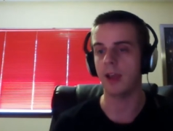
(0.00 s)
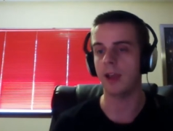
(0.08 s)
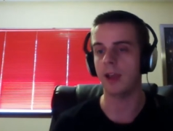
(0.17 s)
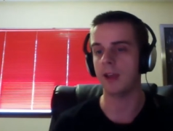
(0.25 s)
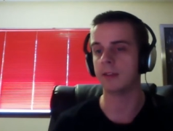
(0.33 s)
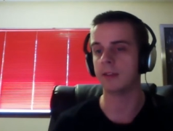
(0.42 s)

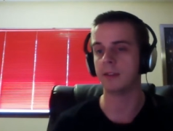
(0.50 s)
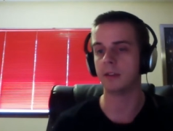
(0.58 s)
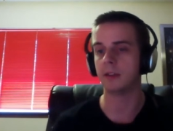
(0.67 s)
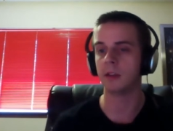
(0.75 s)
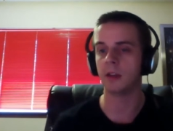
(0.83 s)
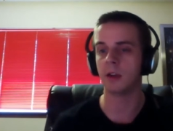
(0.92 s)

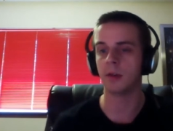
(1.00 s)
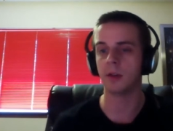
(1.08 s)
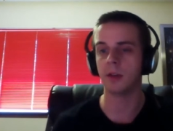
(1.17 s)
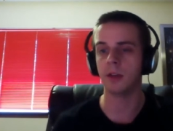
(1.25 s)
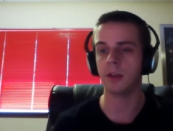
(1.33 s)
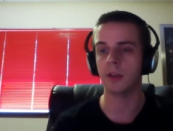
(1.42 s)
And you
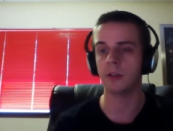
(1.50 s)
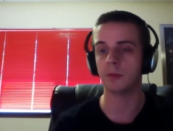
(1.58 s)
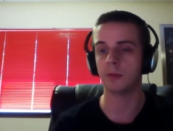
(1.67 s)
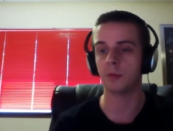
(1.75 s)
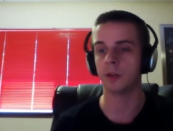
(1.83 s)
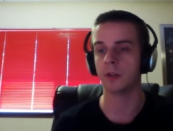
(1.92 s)
know,
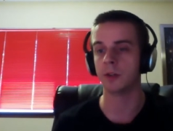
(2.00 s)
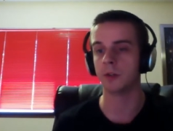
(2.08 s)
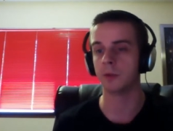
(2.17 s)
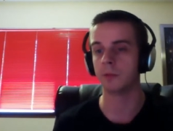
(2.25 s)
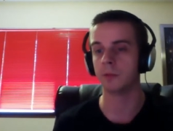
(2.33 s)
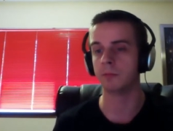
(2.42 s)
if
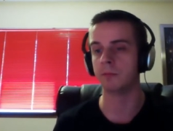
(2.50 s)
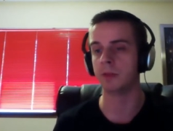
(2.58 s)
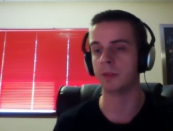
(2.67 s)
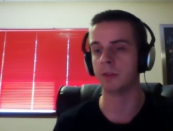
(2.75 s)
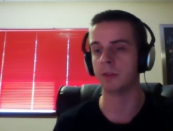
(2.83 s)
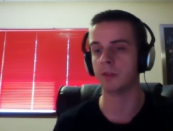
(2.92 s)
we're
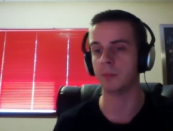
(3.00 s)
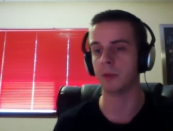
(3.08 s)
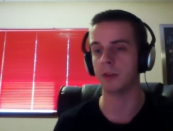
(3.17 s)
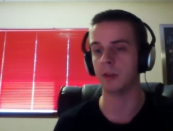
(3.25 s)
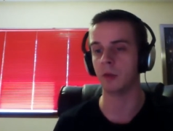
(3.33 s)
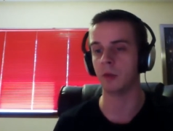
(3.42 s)
busy
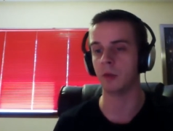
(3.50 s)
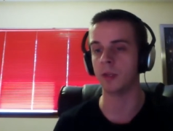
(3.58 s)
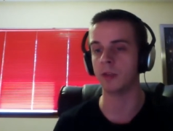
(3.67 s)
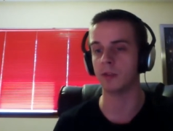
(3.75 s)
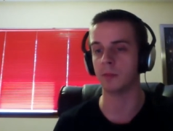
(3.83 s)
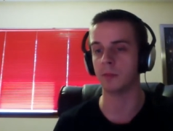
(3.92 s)
spending
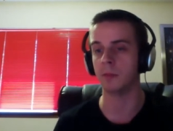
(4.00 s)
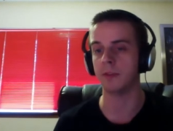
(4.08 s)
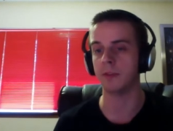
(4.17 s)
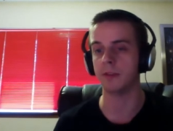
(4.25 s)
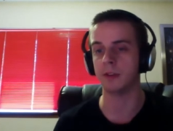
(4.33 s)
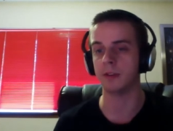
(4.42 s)
weeks or
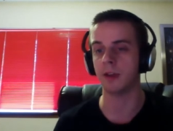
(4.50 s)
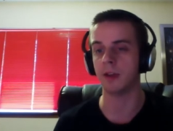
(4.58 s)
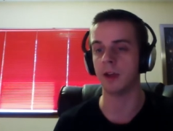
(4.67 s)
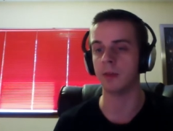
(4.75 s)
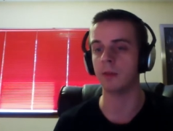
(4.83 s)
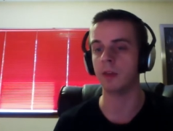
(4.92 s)
months at a
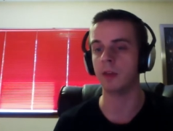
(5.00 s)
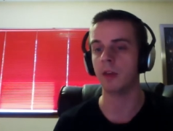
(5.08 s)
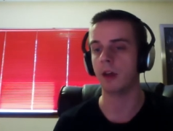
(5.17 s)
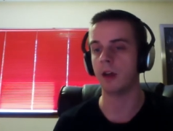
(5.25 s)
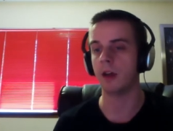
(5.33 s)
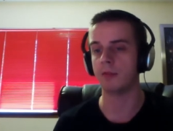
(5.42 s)
time
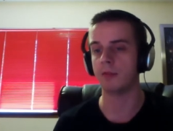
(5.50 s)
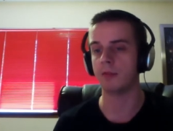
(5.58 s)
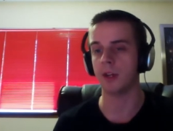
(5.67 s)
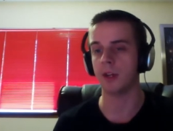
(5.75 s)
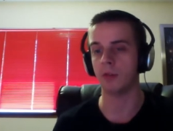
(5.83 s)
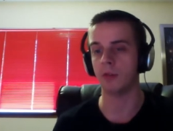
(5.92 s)
uh,
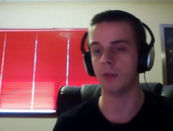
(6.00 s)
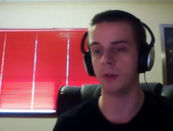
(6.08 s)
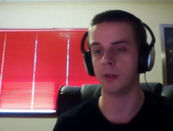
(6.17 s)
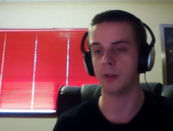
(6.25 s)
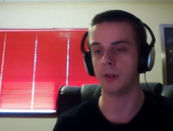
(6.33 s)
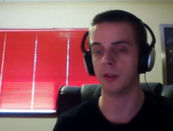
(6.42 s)
fighting over
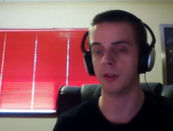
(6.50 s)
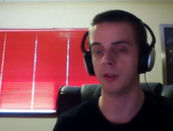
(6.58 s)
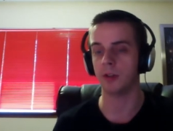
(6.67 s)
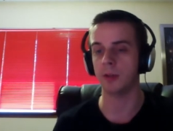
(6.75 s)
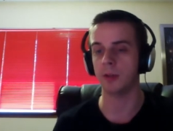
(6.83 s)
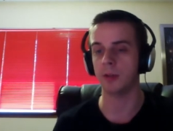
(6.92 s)
a particular
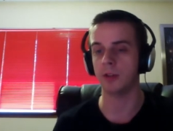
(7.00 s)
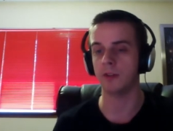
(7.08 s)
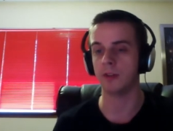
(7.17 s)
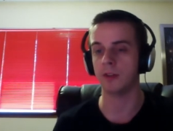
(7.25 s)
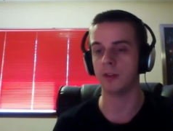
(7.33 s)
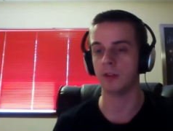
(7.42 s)
topic in
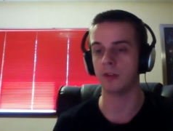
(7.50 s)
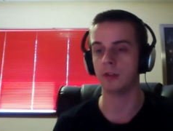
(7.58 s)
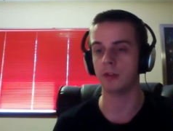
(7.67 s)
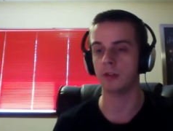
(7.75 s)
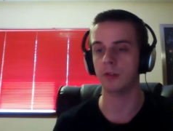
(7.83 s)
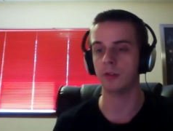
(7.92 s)
the issue
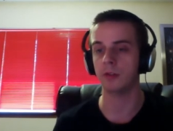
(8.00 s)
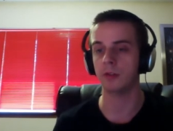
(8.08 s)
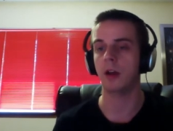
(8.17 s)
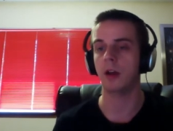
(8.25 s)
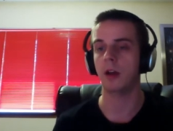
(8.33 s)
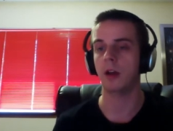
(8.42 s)
queue,
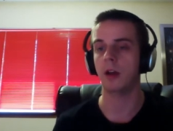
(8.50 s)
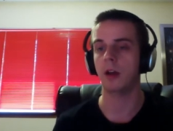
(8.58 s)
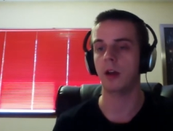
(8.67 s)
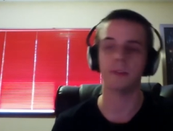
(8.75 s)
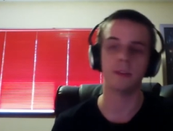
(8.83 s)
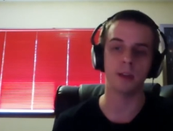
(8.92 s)

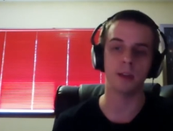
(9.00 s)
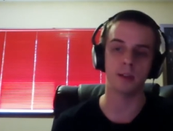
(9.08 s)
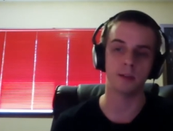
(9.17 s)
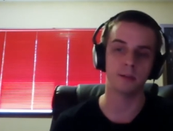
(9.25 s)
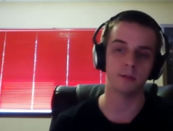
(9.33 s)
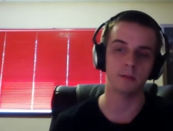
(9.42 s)
uh,
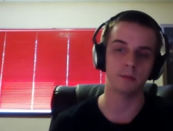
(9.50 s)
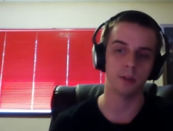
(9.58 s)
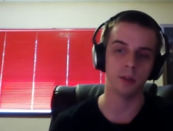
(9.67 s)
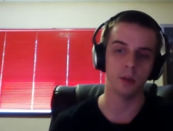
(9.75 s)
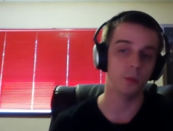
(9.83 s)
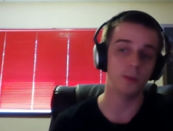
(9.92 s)

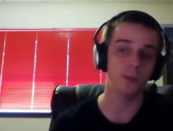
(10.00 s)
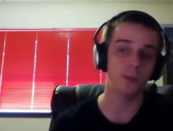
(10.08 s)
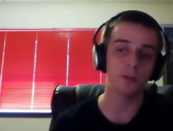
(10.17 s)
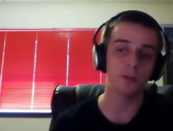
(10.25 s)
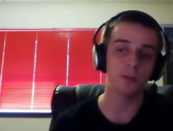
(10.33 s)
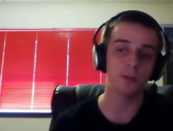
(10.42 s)
then you know,
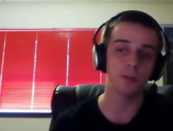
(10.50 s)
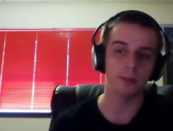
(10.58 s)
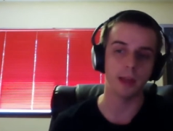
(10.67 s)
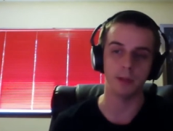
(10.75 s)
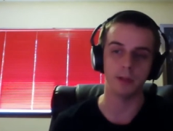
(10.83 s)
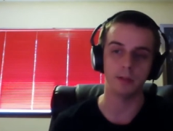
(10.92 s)
which is bound
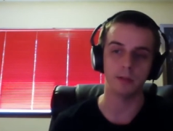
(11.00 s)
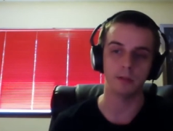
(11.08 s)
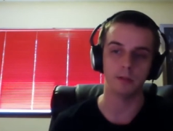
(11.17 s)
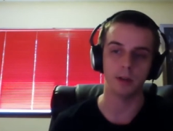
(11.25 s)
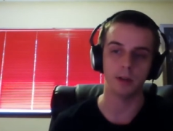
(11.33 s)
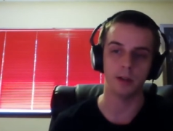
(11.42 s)
to happen,
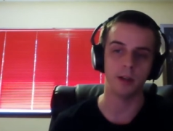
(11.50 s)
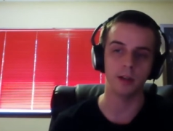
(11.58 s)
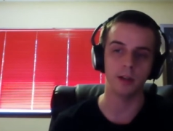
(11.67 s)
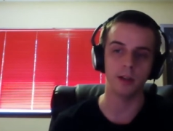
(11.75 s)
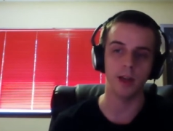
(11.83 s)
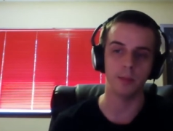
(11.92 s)
right?
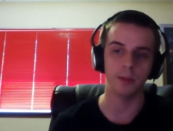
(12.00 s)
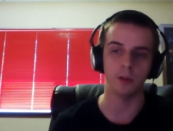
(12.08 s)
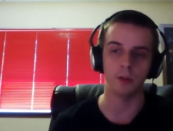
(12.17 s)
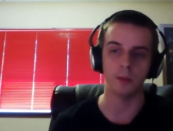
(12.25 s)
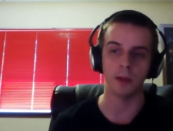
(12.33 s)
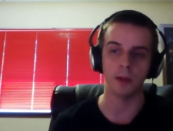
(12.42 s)
It, will
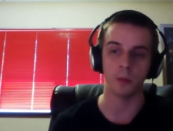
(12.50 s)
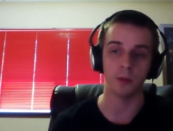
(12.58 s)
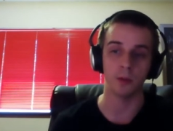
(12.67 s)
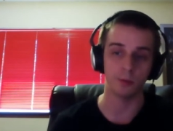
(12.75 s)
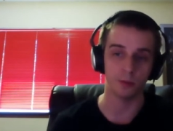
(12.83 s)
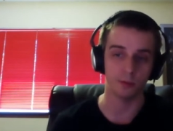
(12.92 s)
happen no
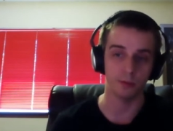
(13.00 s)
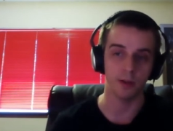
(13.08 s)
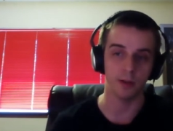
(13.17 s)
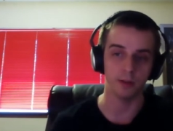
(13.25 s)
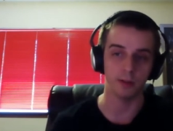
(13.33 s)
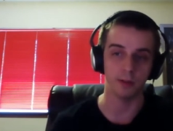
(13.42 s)
matter what sort
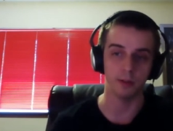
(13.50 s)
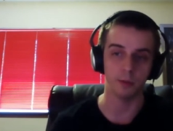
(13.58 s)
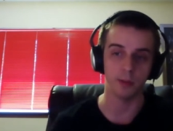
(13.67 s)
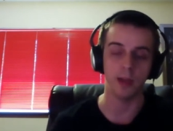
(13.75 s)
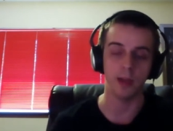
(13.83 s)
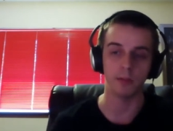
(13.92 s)
of
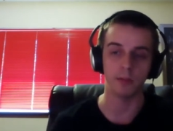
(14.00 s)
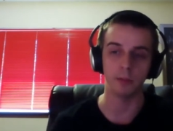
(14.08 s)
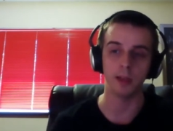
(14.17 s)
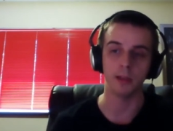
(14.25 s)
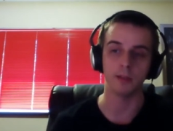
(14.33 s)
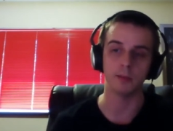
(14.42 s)
processes we have
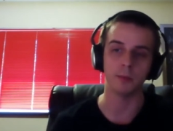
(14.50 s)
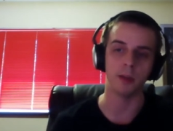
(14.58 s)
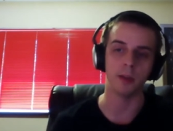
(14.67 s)
in place.